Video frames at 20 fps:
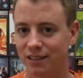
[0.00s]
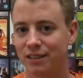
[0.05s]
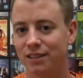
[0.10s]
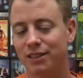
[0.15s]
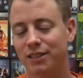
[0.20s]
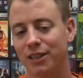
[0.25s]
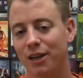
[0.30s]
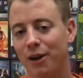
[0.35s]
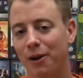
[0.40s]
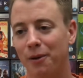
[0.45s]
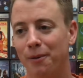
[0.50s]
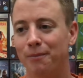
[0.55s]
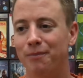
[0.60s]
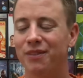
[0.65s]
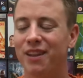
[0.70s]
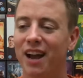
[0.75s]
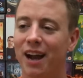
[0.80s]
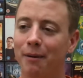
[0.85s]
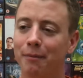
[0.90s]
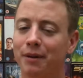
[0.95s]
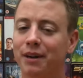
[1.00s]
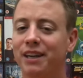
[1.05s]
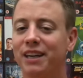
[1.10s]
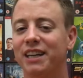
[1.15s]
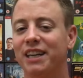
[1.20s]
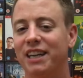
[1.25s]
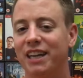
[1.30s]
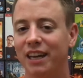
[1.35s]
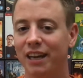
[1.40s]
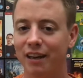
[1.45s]
So I'm gonna
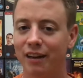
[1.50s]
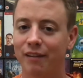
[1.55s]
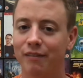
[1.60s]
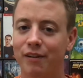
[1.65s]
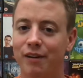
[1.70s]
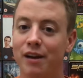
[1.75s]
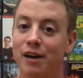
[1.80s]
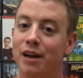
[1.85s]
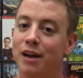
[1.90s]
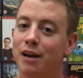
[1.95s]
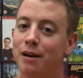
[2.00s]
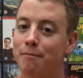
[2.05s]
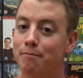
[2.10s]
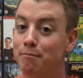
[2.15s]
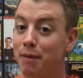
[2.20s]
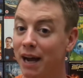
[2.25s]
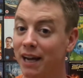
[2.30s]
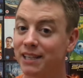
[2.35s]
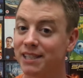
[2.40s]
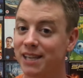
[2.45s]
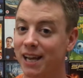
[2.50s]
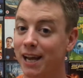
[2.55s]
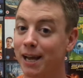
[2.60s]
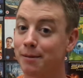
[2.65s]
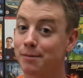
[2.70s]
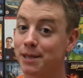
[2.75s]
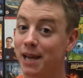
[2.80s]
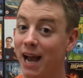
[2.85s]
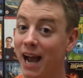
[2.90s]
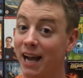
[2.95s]
give Bad
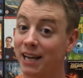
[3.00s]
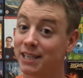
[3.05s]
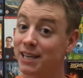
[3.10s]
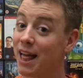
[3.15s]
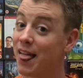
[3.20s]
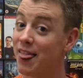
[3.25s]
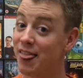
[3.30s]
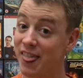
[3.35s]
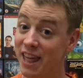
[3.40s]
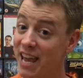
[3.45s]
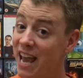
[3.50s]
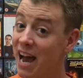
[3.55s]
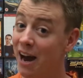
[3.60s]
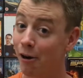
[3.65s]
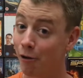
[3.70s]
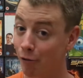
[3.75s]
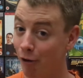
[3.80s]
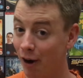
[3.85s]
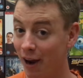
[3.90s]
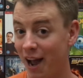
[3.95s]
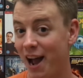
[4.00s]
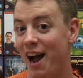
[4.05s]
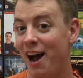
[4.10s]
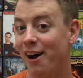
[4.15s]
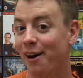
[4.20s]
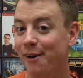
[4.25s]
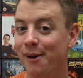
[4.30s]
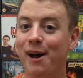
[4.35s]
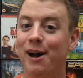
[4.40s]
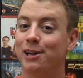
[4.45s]
Times at the El
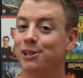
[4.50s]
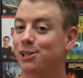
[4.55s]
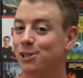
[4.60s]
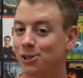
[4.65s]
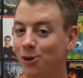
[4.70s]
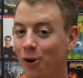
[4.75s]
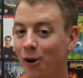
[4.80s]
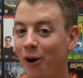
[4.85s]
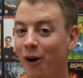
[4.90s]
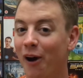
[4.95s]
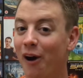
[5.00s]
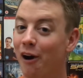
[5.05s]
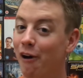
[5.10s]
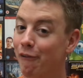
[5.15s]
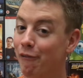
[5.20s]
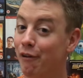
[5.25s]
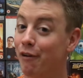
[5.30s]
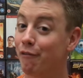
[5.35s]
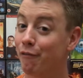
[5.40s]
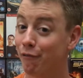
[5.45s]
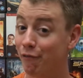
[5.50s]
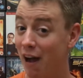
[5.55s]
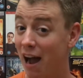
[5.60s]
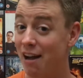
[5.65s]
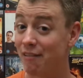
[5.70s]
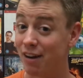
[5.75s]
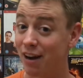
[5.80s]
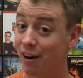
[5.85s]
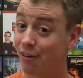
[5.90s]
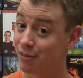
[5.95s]
Royale, a score of
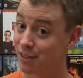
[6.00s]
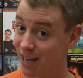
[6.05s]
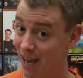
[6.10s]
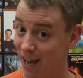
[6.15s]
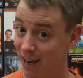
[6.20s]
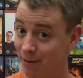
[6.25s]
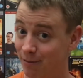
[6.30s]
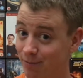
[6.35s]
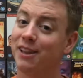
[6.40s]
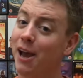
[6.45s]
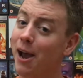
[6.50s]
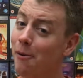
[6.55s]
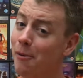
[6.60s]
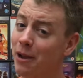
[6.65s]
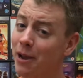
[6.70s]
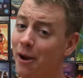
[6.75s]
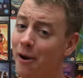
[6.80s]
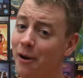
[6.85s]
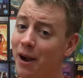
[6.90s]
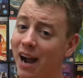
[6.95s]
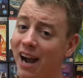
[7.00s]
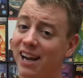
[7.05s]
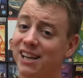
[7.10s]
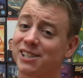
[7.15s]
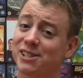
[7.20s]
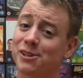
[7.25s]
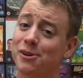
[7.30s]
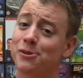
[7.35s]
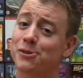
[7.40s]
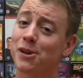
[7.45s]
5 out of 10. There we go,
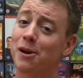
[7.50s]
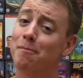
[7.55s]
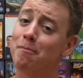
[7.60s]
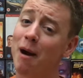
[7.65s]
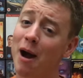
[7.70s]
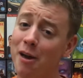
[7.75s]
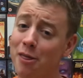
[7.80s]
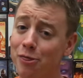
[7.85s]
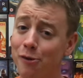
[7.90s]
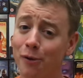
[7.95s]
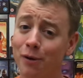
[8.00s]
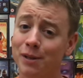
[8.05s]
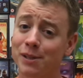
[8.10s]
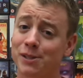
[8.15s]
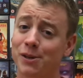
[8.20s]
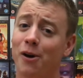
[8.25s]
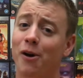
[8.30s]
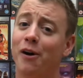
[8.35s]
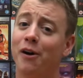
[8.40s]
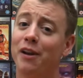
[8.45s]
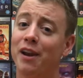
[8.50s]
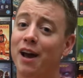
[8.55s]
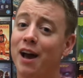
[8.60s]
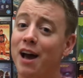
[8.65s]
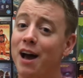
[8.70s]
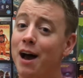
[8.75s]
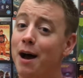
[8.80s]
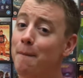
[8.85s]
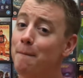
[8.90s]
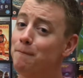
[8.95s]
guys. Those are my thoughts on
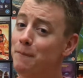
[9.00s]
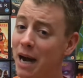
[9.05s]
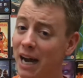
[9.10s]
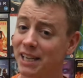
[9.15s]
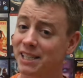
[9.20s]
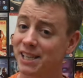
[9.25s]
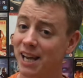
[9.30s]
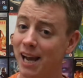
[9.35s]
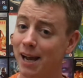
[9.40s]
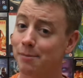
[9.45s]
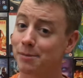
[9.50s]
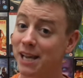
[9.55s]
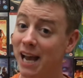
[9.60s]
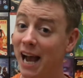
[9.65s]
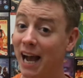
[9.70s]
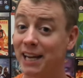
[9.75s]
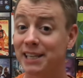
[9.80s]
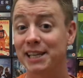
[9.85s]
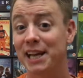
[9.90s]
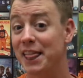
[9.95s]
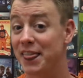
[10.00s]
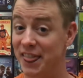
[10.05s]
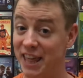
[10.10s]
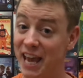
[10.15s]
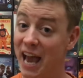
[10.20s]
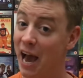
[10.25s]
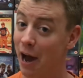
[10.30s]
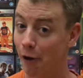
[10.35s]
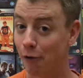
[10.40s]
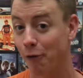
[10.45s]
Bad Times at
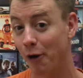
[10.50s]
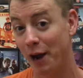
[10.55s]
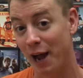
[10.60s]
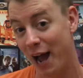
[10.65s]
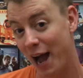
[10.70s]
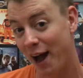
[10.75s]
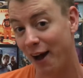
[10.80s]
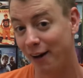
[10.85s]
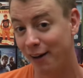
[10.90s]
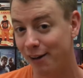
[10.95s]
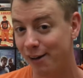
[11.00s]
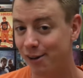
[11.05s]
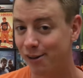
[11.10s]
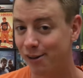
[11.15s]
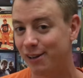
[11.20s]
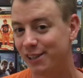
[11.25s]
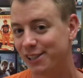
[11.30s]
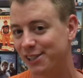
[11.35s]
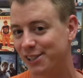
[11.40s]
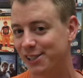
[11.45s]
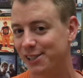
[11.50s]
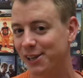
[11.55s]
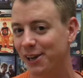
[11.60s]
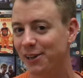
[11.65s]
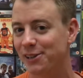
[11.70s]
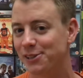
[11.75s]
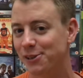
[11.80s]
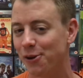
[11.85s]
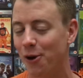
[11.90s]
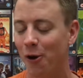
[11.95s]
the El Royale, which is
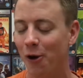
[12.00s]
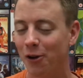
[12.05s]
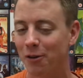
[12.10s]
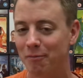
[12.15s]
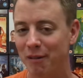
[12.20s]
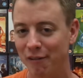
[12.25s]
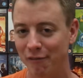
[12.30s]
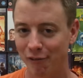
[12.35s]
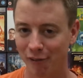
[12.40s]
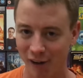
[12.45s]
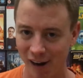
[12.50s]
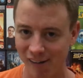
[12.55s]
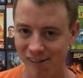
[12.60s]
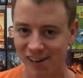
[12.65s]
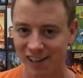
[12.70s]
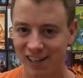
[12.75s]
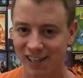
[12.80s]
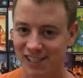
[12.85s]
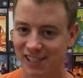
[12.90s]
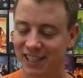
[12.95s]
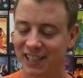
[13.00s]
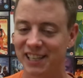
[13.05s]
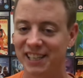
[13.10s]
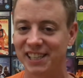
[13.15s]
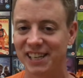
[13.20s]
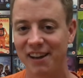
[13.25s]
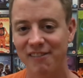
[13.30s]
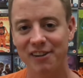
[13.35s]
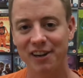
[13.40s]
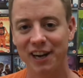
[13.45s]
going to haunt me forever because I can
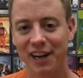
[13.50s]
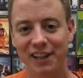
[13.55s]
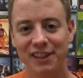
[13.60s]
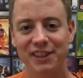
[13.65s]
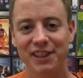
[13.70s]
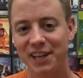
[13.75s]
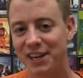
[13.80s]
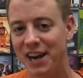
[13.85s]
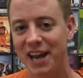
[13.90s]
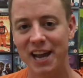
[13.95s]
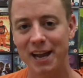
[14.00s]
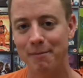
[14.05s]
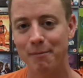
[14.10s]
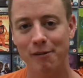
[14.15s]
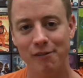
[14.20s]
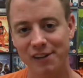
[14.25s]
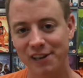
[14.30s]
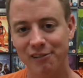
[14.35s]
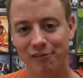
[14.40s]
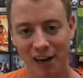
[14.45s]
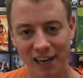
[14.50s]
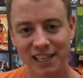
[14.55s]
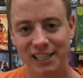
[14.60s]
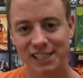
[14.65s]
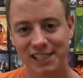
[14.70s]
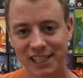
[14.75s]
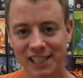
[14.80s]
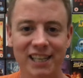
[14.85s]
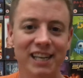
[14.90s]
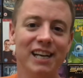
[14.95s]
never get the name of it right.